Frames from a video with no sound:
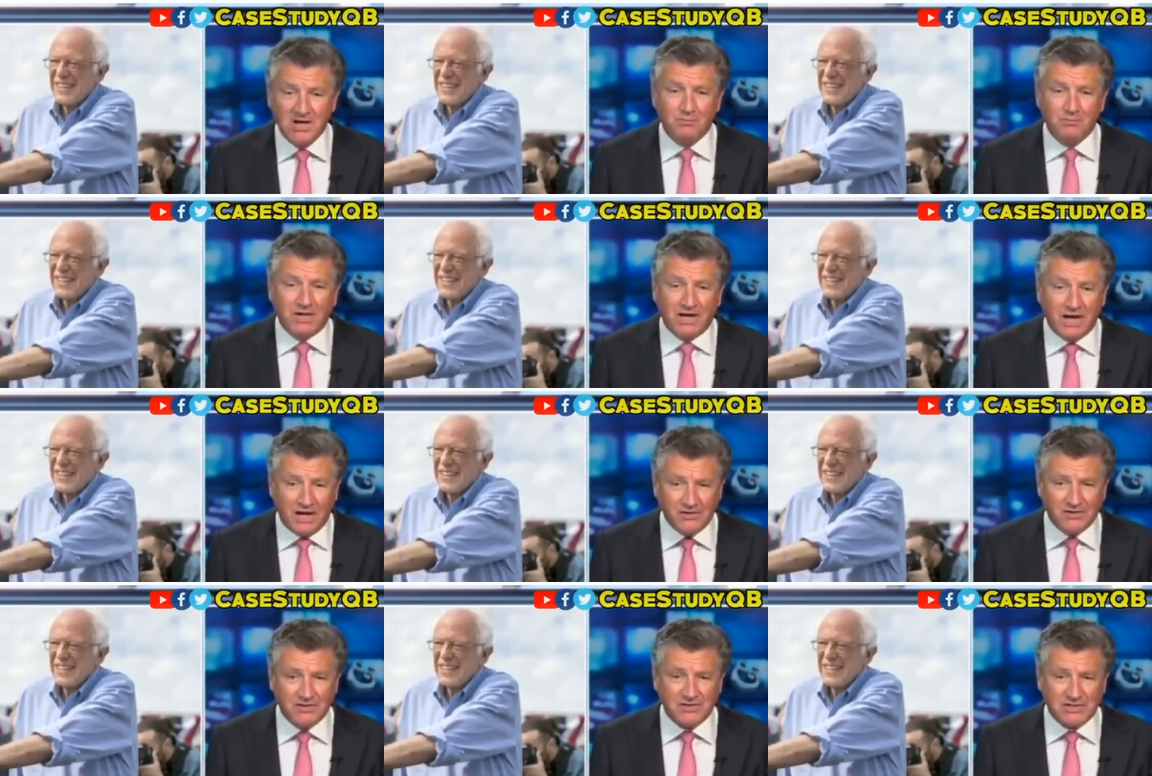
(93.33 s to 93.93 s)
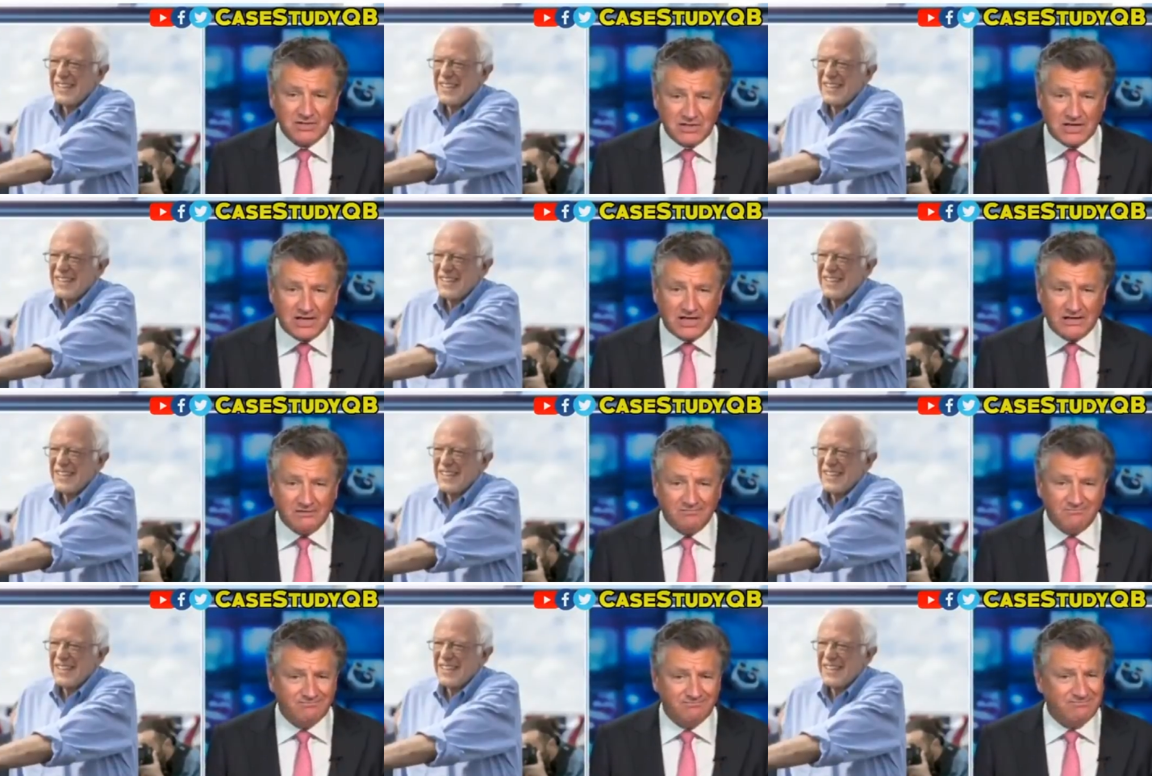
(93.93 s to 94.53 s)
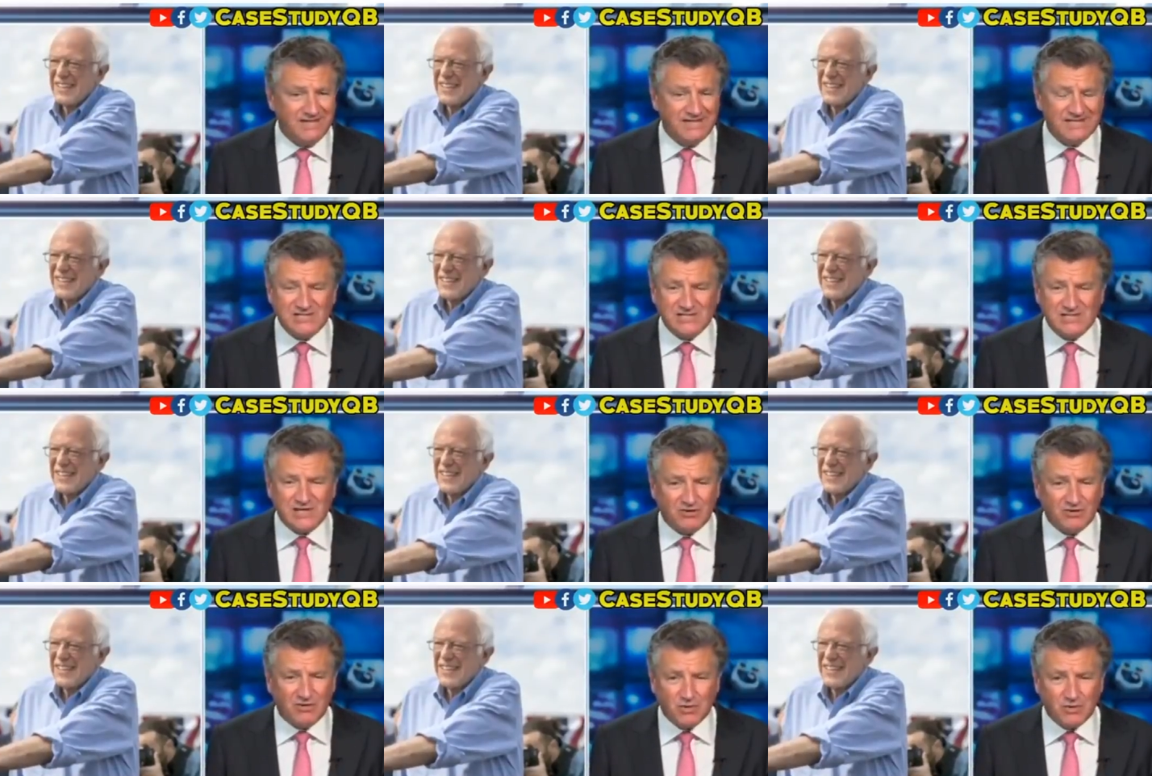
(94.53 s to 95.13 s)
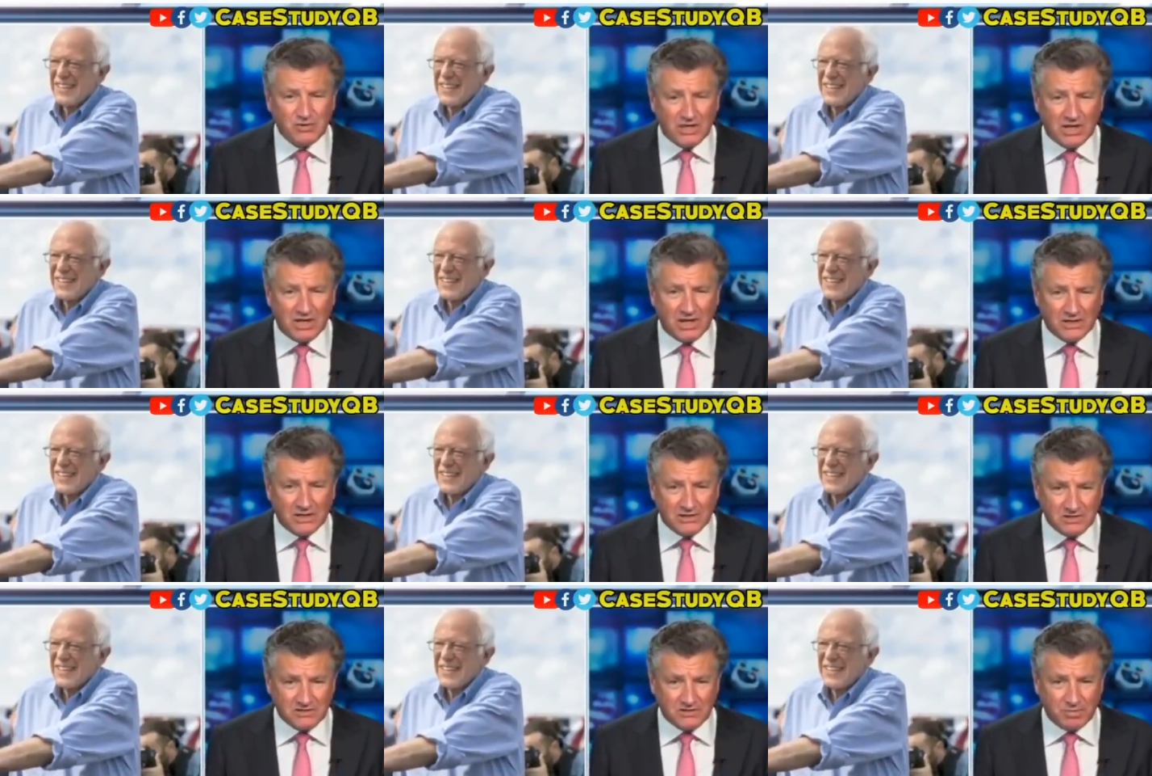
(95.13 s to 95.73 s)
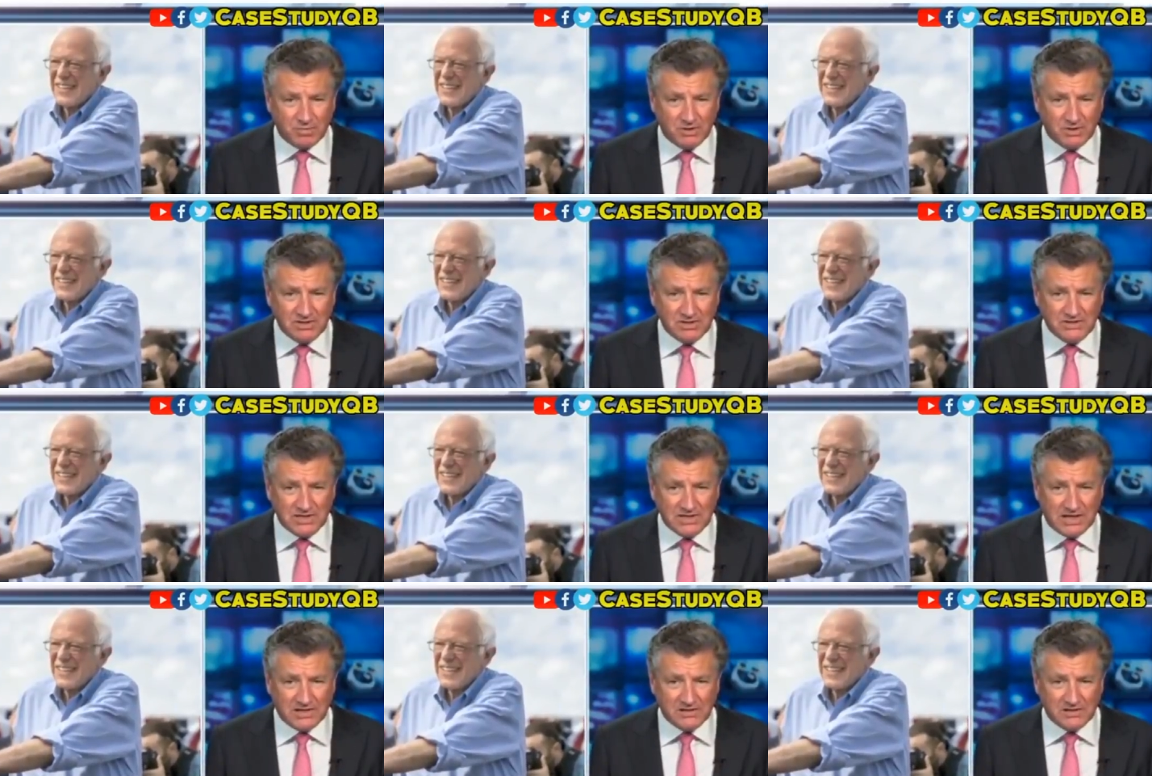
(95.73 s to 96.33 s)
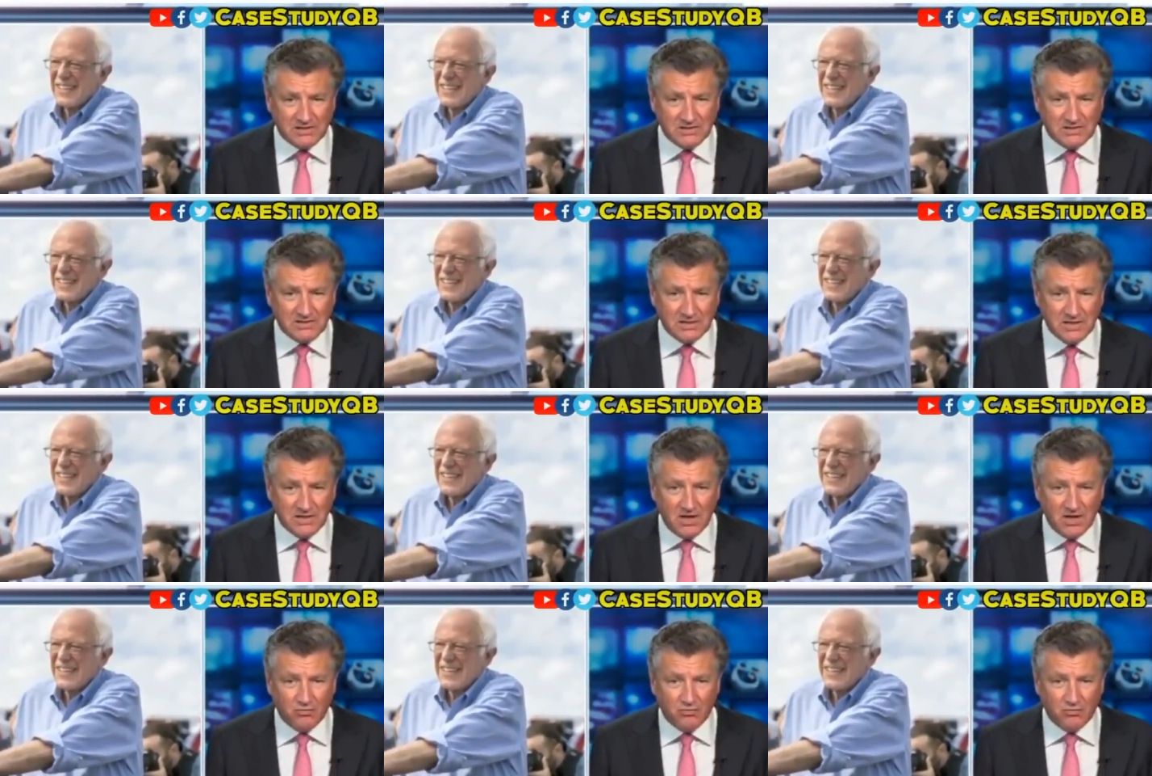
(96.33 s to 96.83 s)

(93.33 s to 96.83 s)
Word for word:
Speaker 1: But others say there's zero chance of Bernie Sanders